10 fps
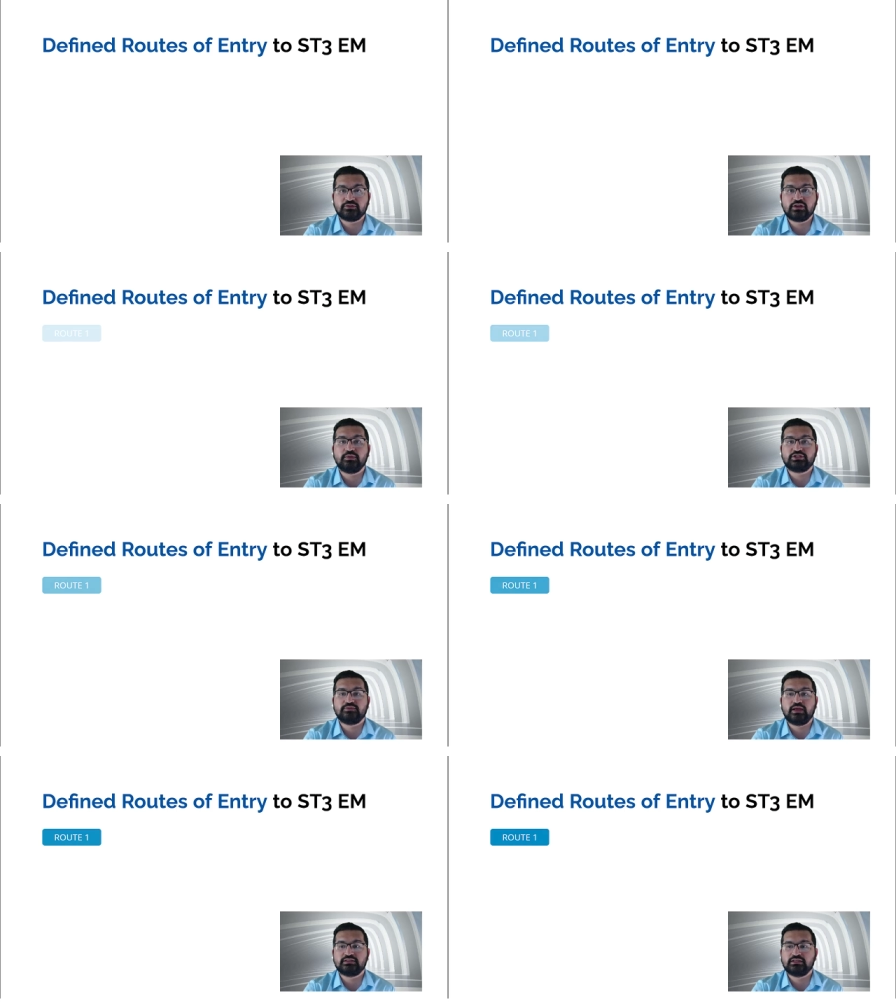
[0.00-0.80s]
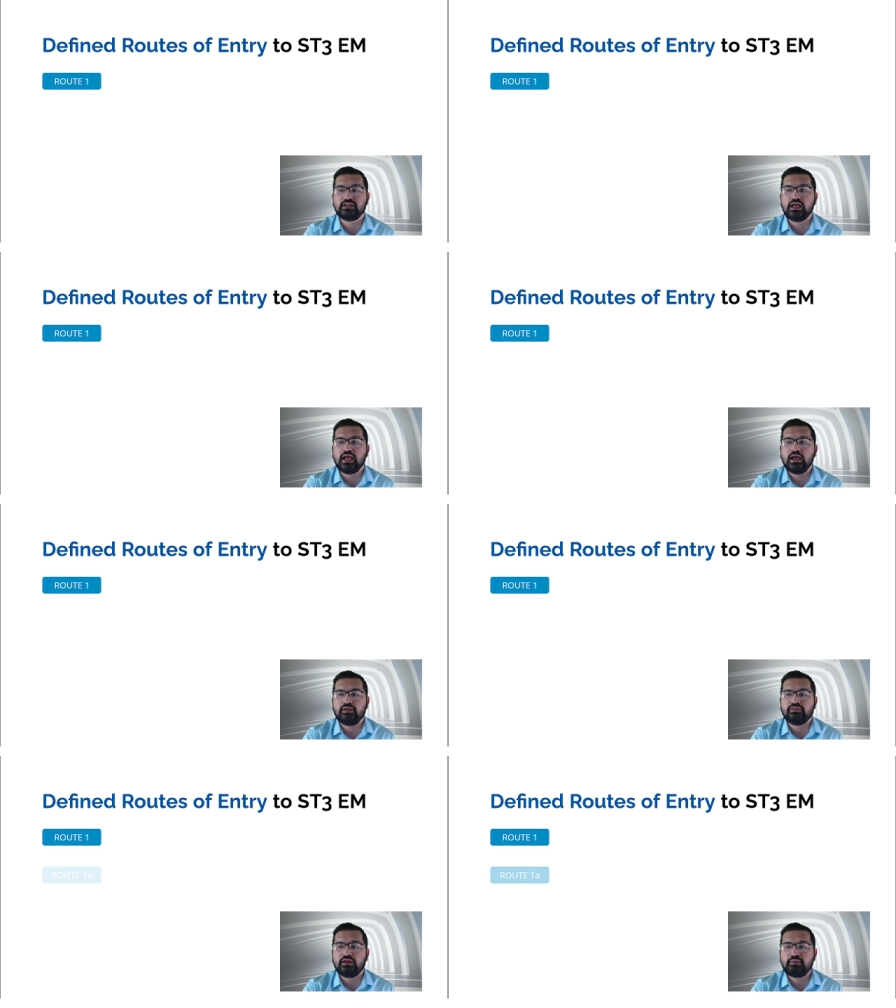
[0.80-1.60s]
emergency medicine?
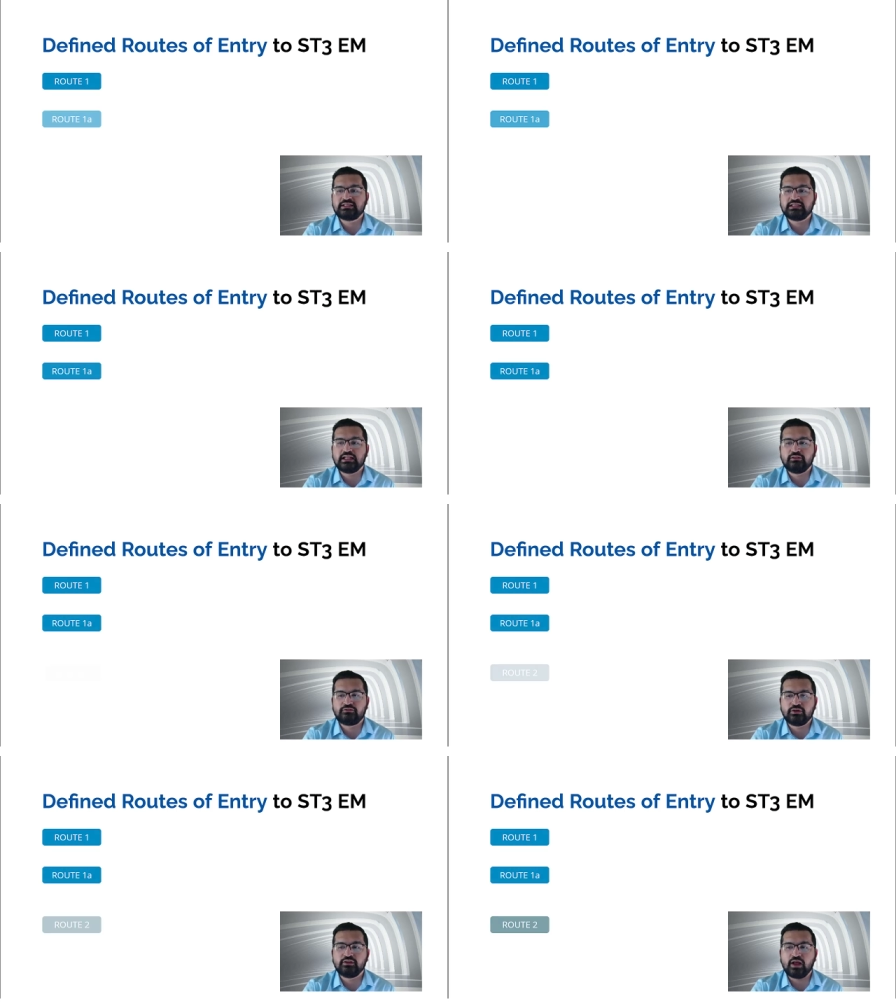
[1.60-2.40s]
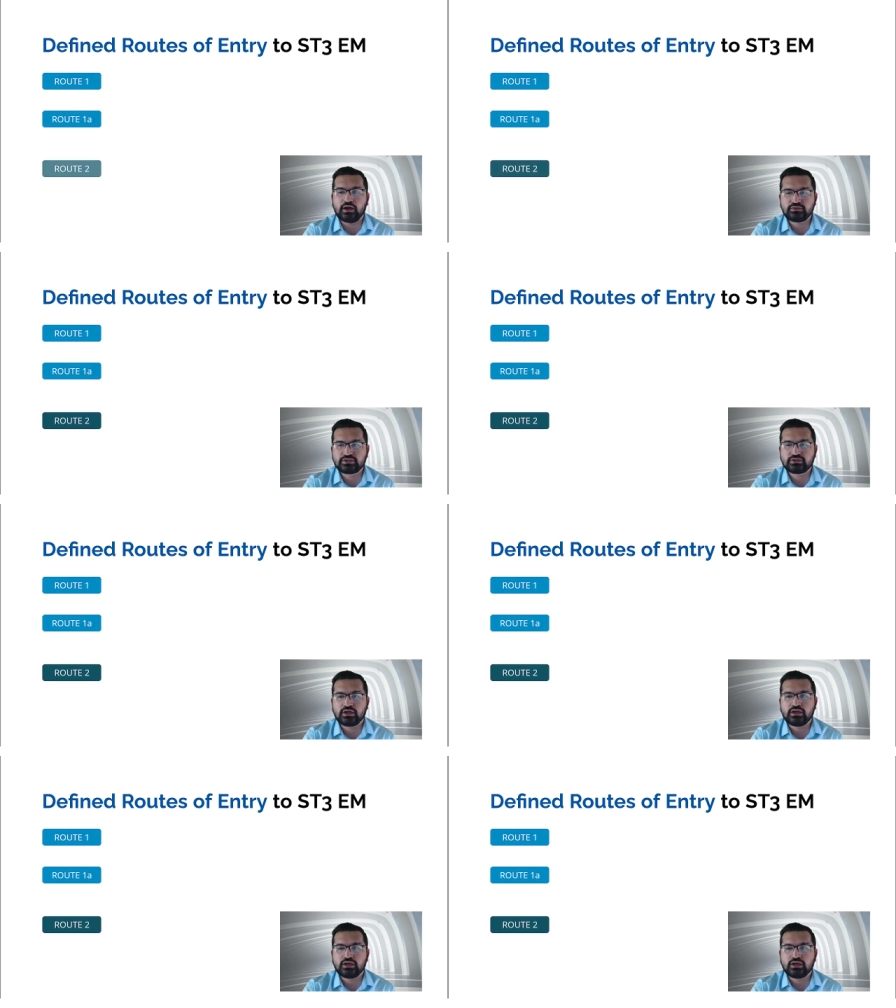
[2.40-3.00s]
There are basically three routes.